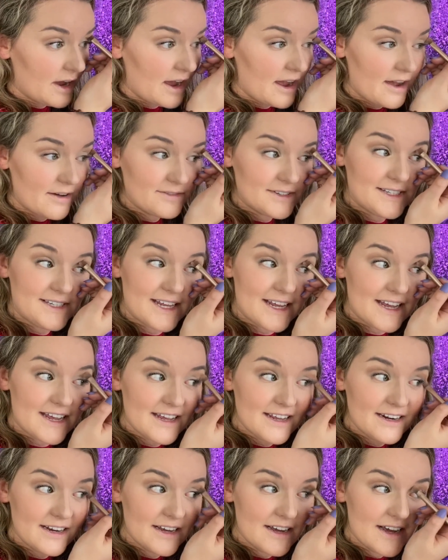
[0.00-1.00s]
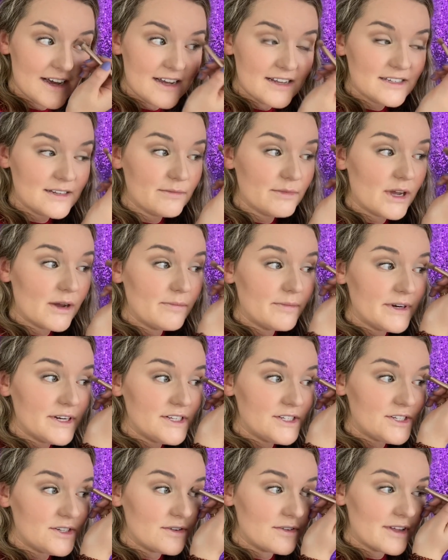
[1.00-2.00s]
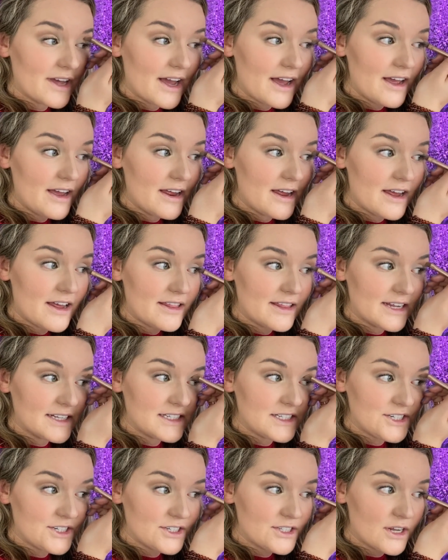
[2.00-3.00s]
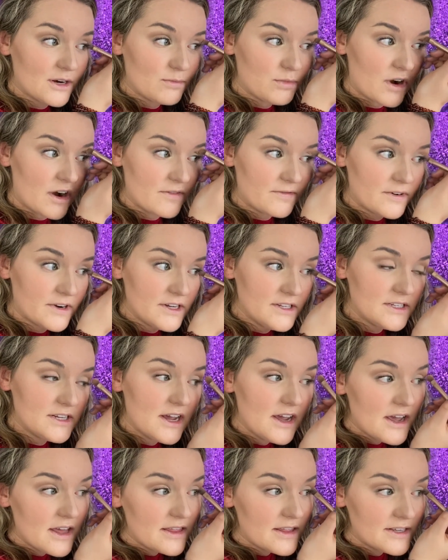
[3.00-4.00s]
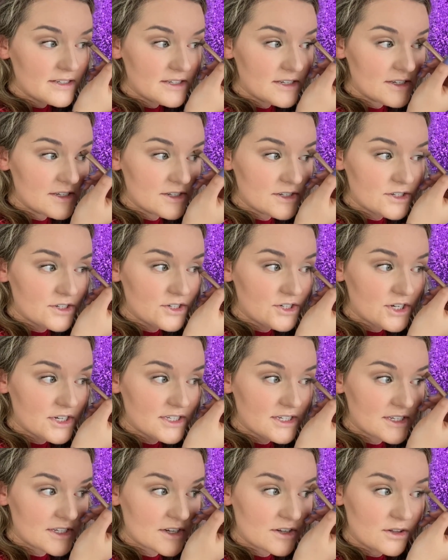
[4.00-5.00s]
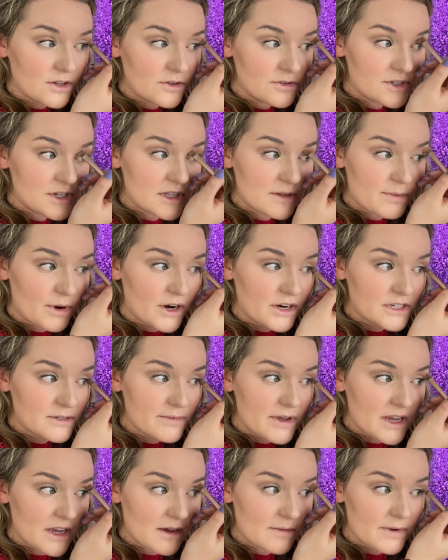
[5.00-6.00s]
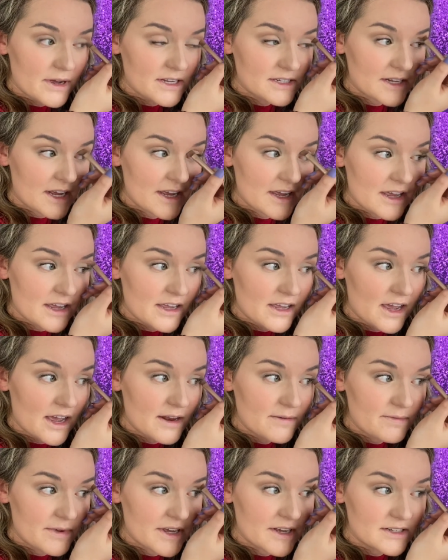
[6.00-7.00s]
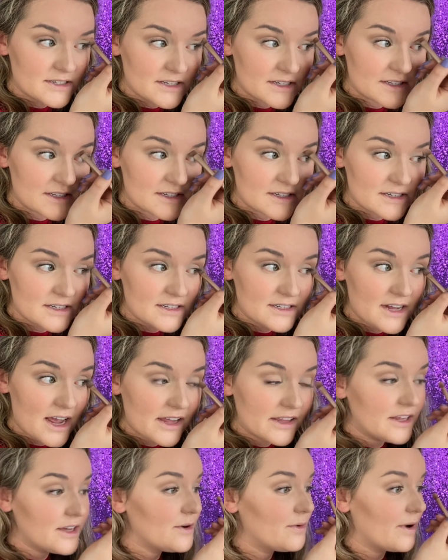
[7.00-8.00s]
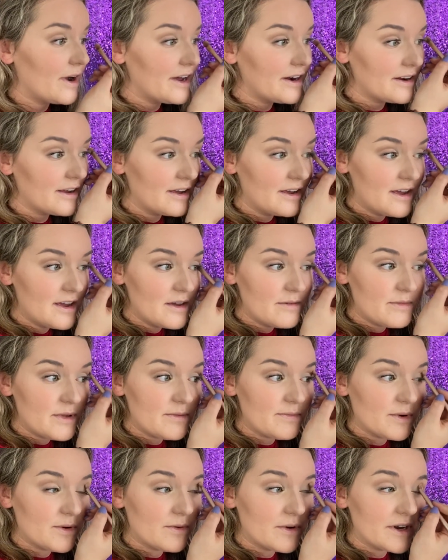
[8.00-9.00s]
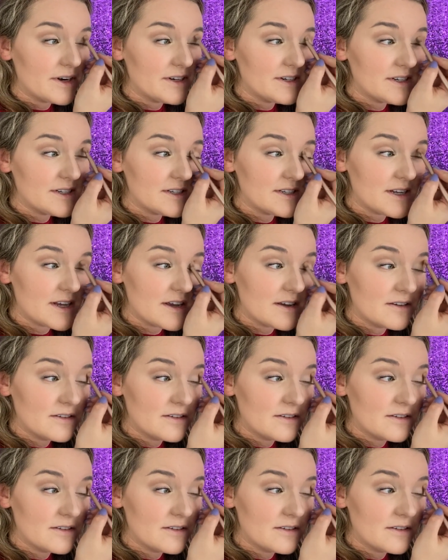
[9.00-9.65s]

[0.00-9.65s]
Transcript: have seen some companies do that, and that's just their preference. This is just as close to the Parks makeup as I can get because this is exactly what people wanted to see.